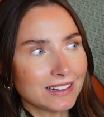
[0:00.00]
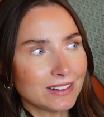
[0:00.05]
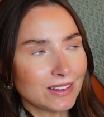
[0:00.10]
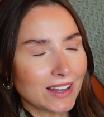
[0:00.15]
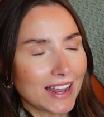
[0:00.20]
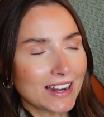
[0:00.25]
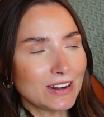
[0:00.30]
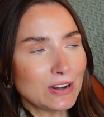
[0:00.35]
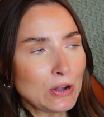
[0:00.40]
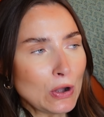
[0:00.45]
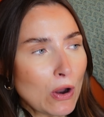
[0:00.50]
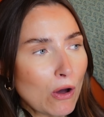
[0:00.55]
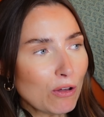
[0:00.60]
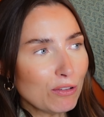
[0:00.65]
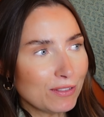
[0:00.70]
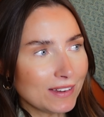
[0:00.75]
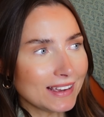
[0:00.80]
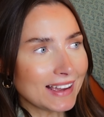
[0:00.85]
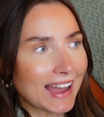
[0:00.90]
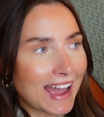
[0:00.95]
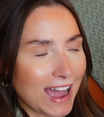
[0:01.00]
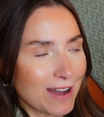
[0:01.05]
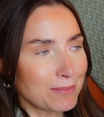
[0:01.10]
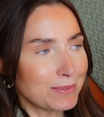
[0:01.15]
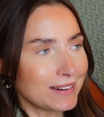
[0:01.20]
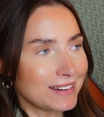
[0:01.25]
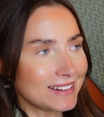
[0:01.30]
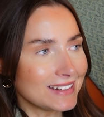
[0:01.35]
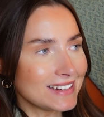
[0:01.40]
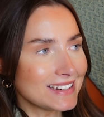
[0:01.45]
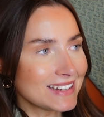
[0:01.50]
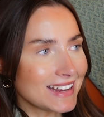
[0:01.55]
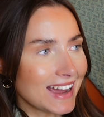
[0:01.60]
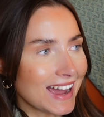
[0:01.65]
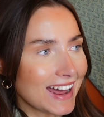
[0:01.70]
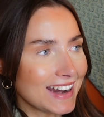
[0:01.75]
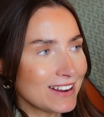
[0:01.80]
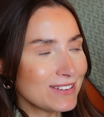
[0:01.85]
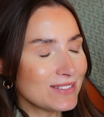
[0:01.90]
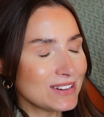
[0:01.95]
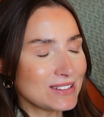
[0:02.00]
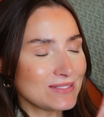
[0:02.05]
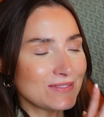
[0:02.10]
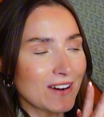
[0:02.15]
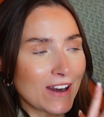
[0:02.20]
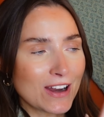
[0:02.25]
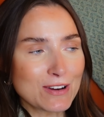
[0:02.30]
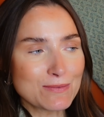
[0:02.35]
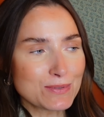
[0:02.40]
Like, nothing happened, and it was very